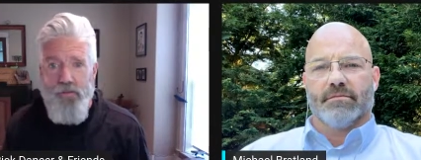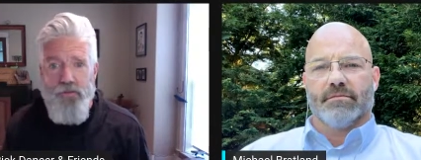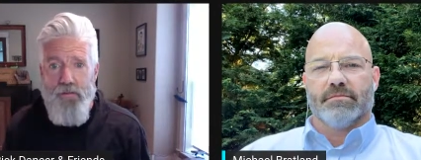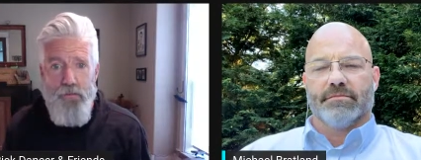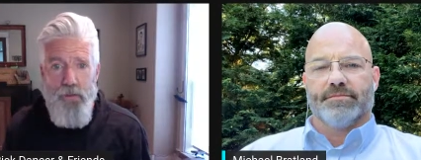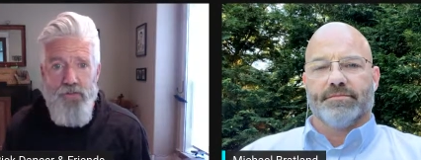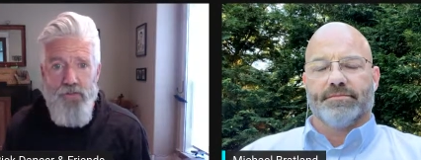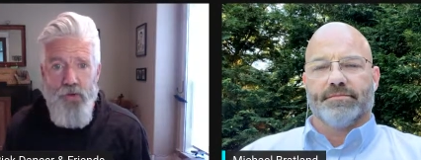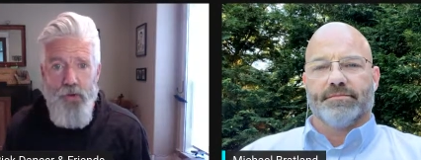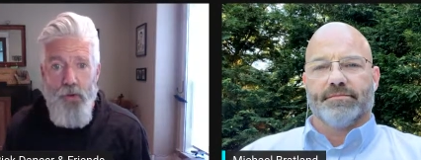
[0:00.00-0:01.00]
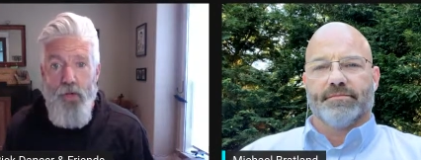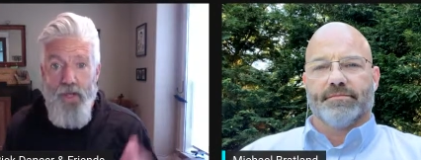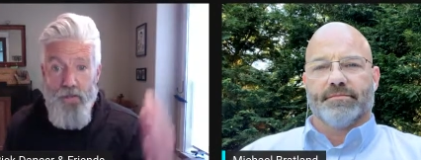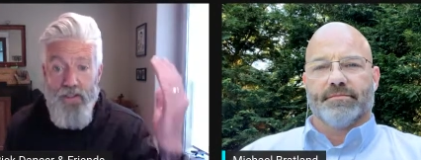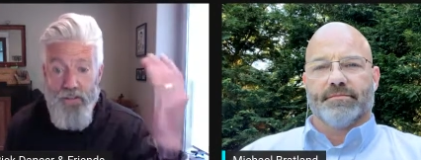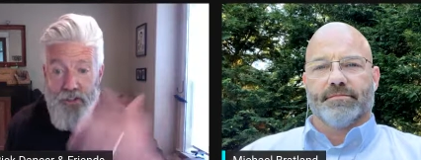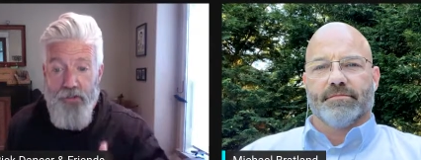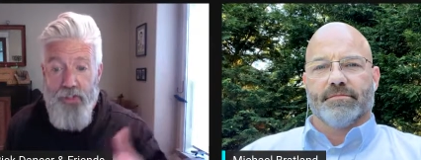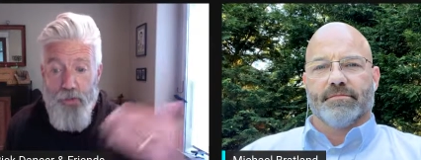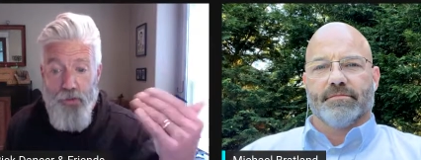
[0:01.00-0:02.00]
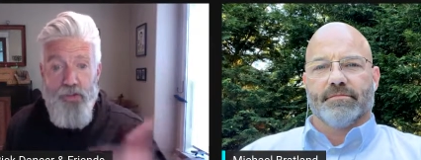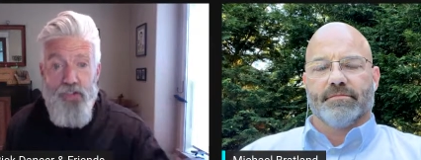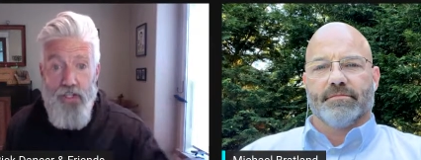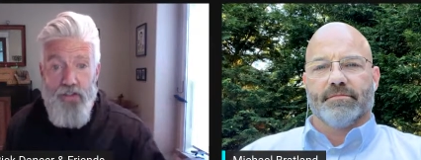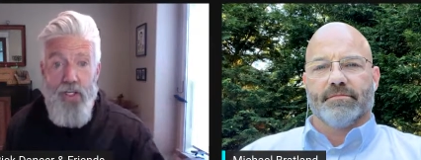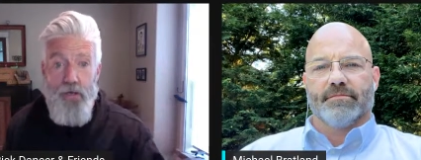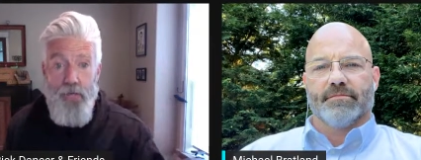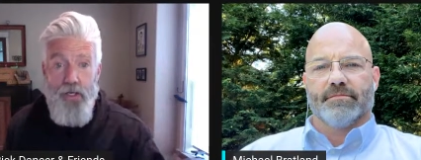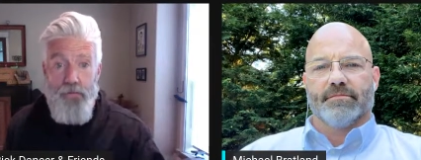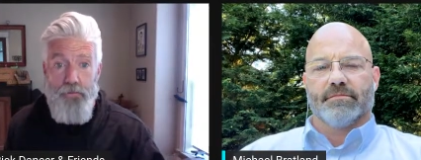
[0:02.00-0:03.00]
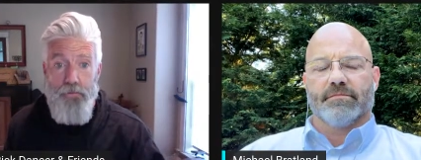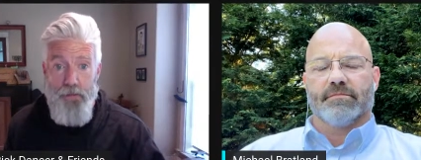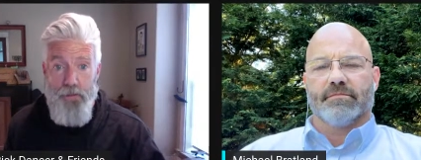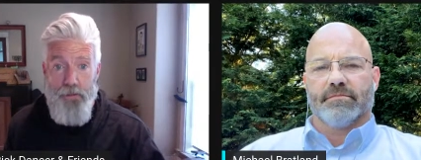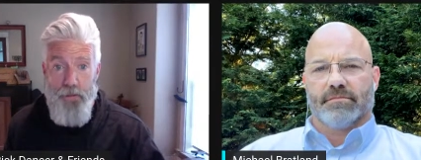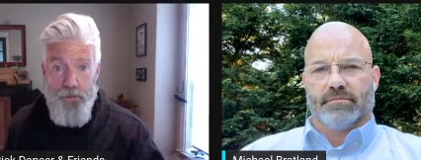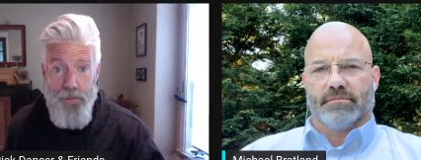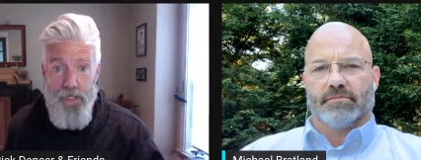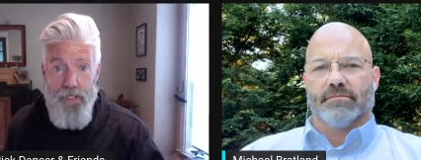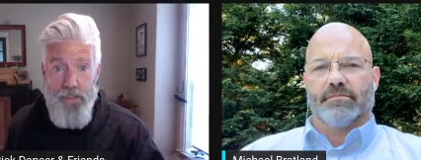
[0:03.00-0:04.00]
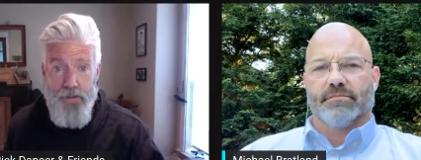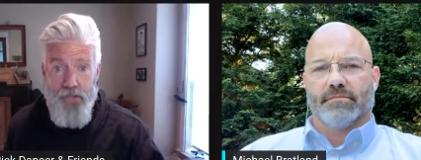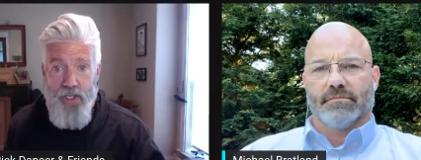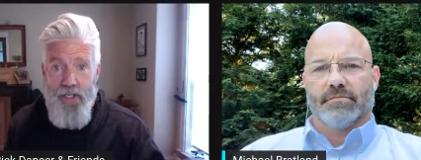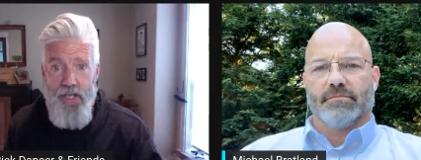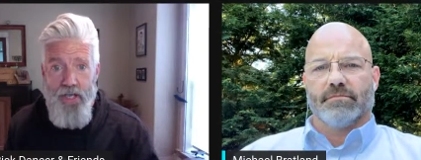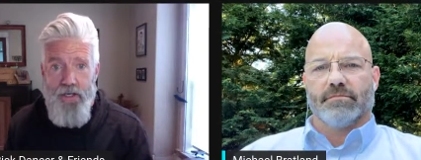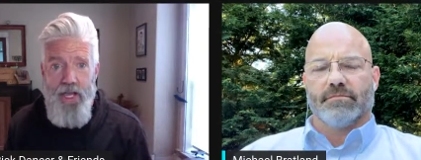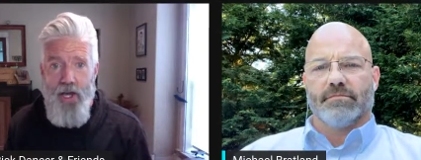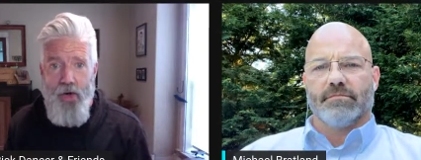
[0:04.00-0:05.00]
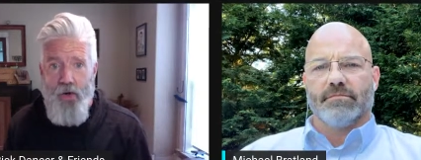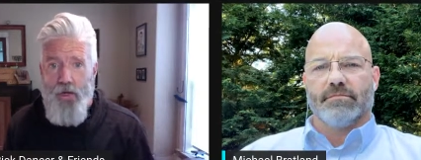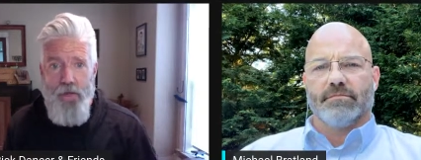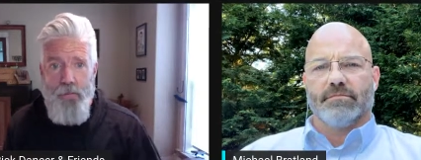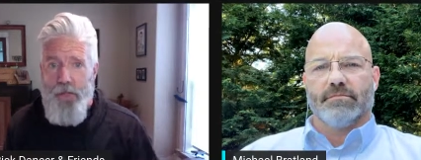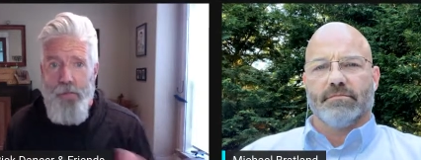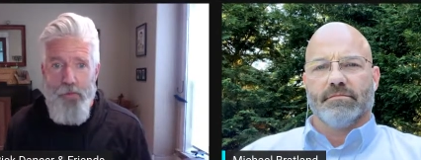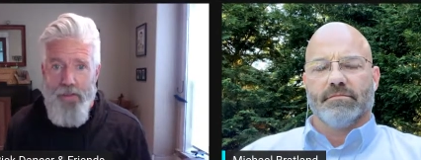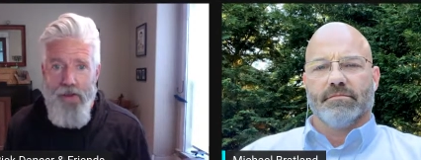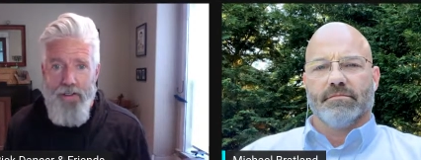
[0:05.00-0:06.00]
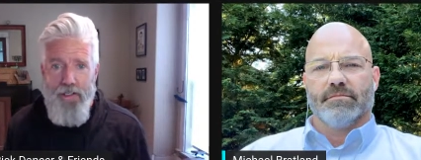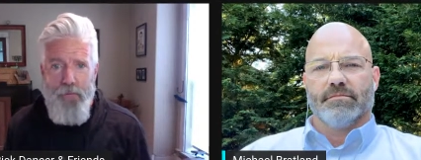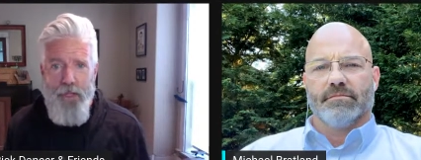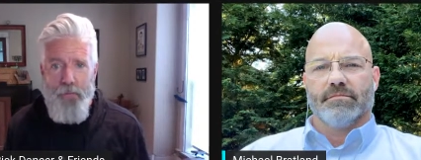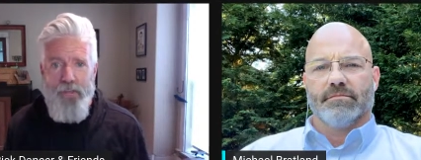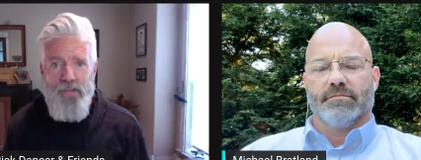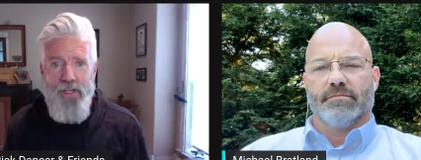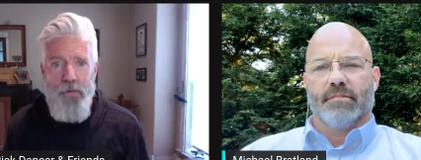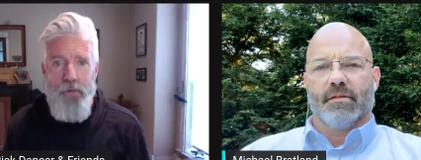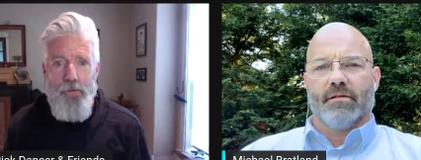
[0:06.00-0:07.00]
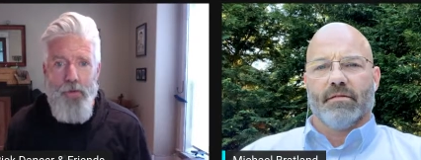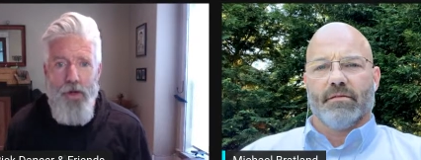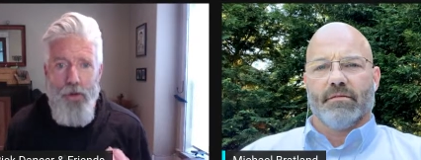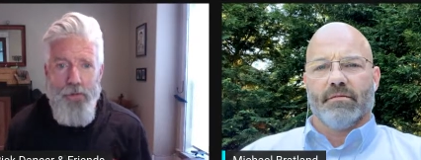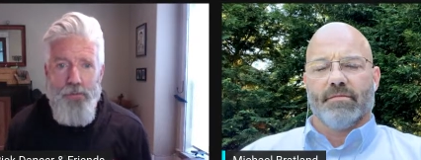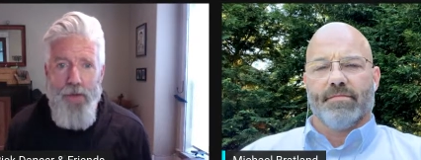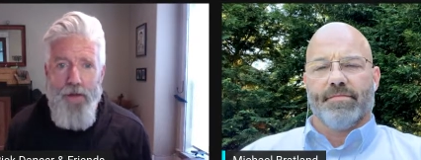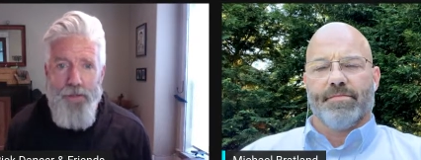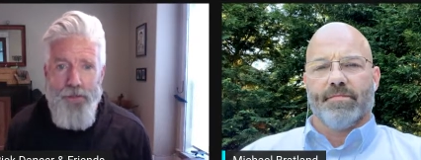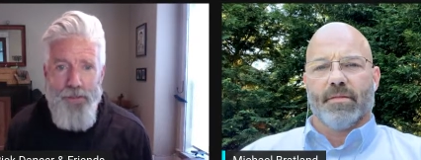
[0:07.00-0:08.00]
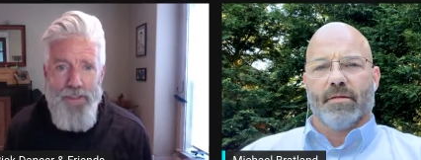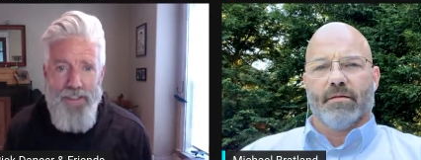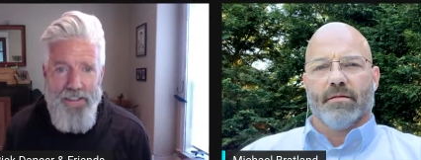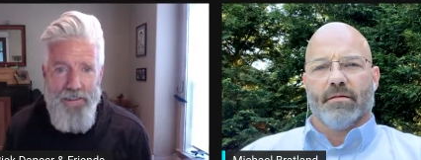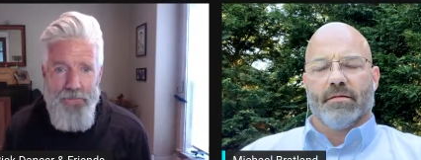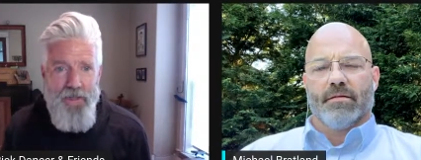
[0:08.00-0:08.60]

Speaker 1: or seven months ago. They literally would shut down my my my page and now people are talking about it. But it's like what, what always bothers me